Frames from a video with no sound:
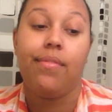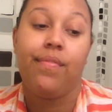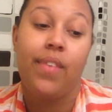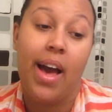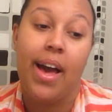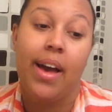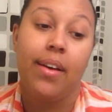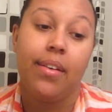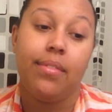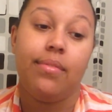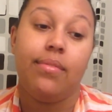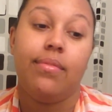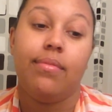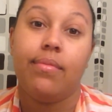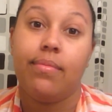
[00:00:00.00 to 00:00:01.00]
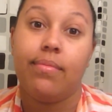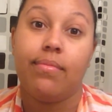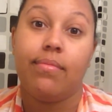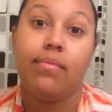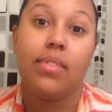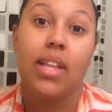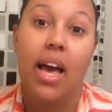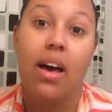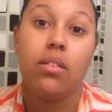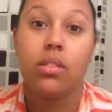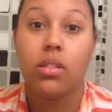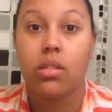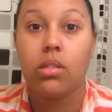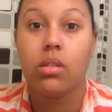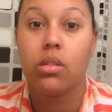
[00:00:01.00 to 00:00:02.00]

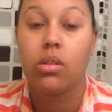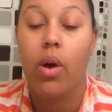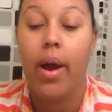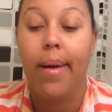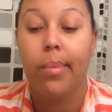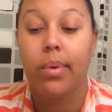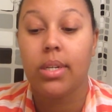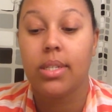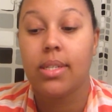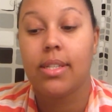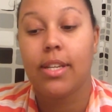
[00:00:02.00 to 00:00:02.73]
5,000 subscribers.